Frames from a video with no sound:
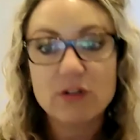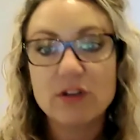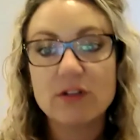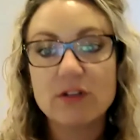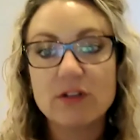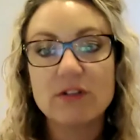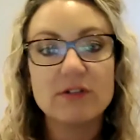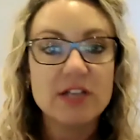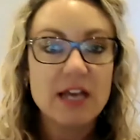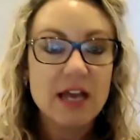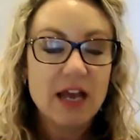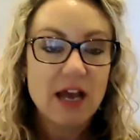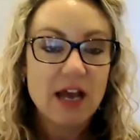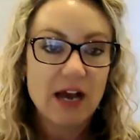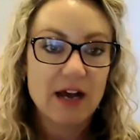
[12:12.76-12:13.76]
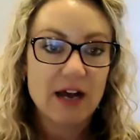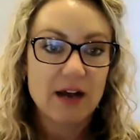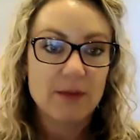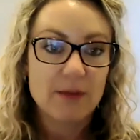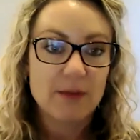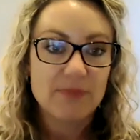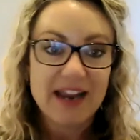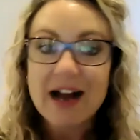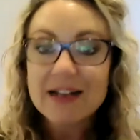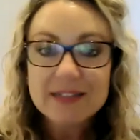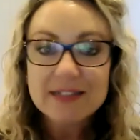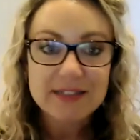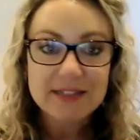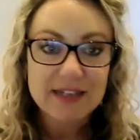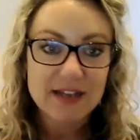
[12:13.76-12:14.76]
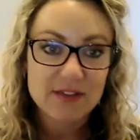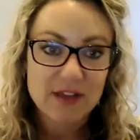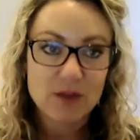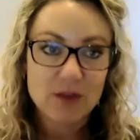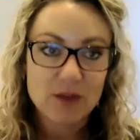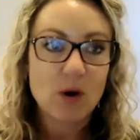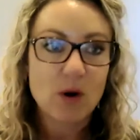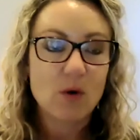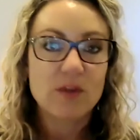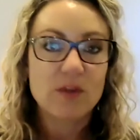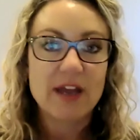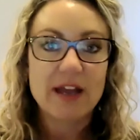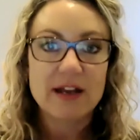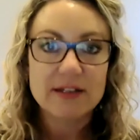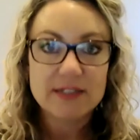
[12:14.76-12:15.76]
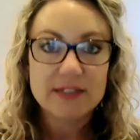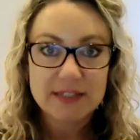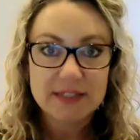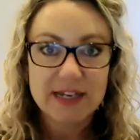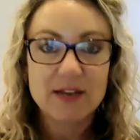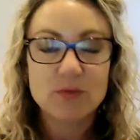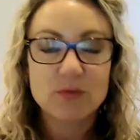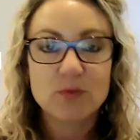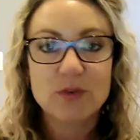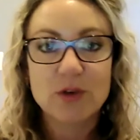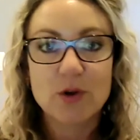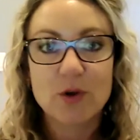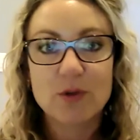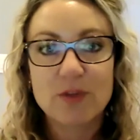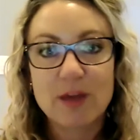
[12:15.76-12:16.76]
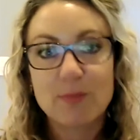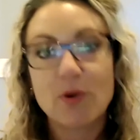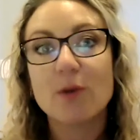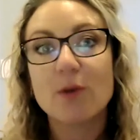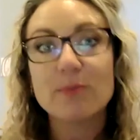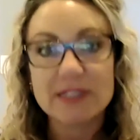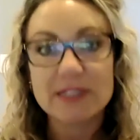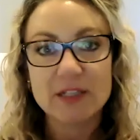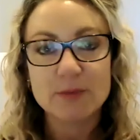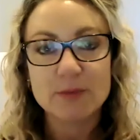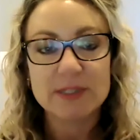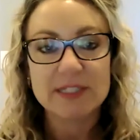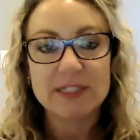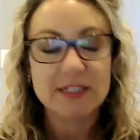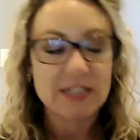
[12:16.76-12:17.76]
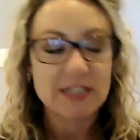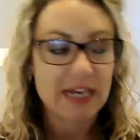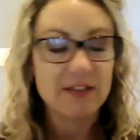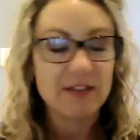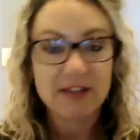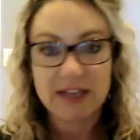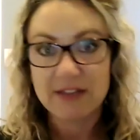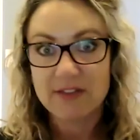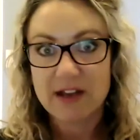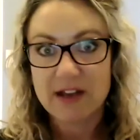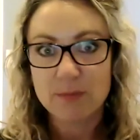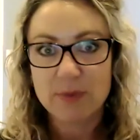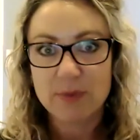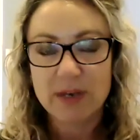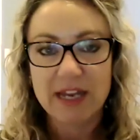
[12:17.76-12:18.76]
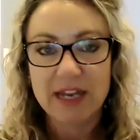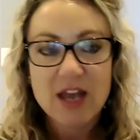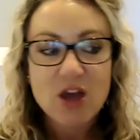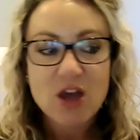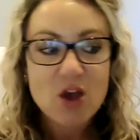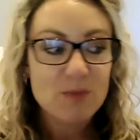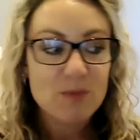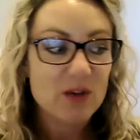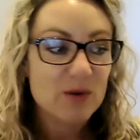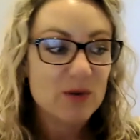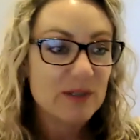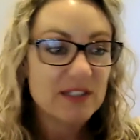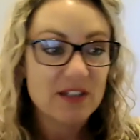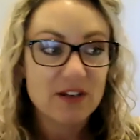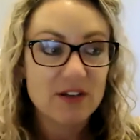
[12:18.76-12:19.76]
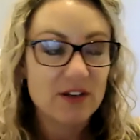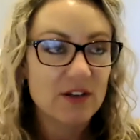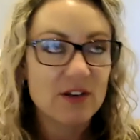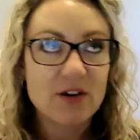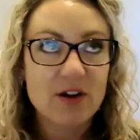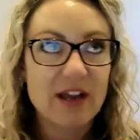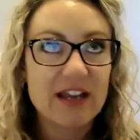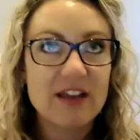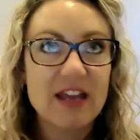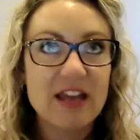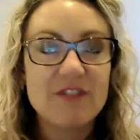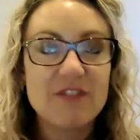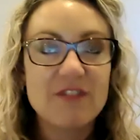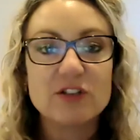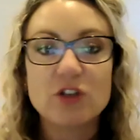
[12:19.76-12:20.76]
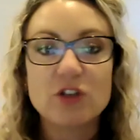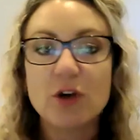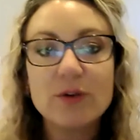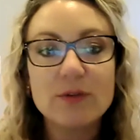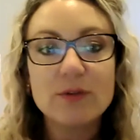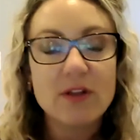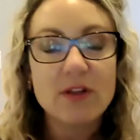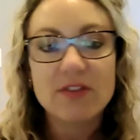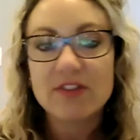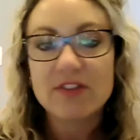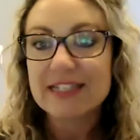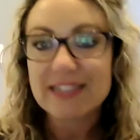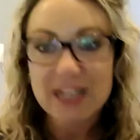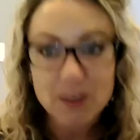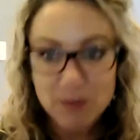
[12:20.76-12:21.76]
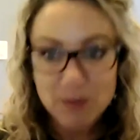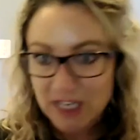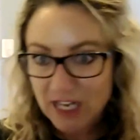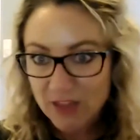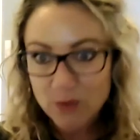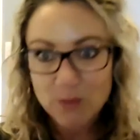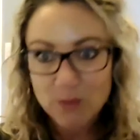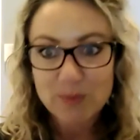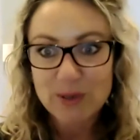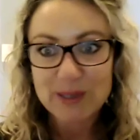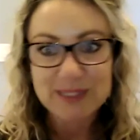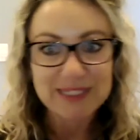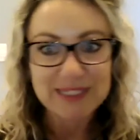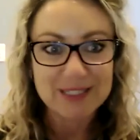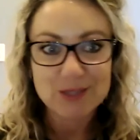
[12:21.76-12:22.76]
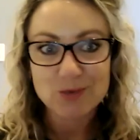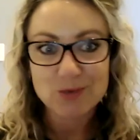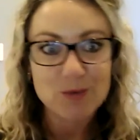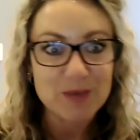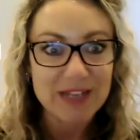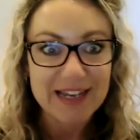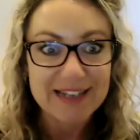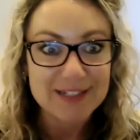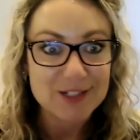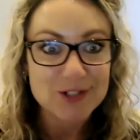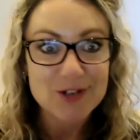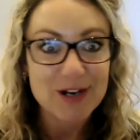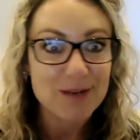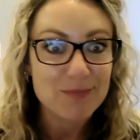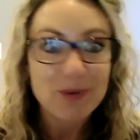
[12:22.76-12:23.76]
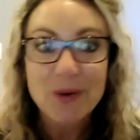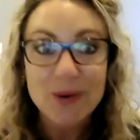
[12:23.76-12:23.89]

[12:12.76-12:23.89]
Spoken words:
valued. They understand their role. They understand, their purpose in the company. Because, if you don't, there's going to be another person swooping in to try and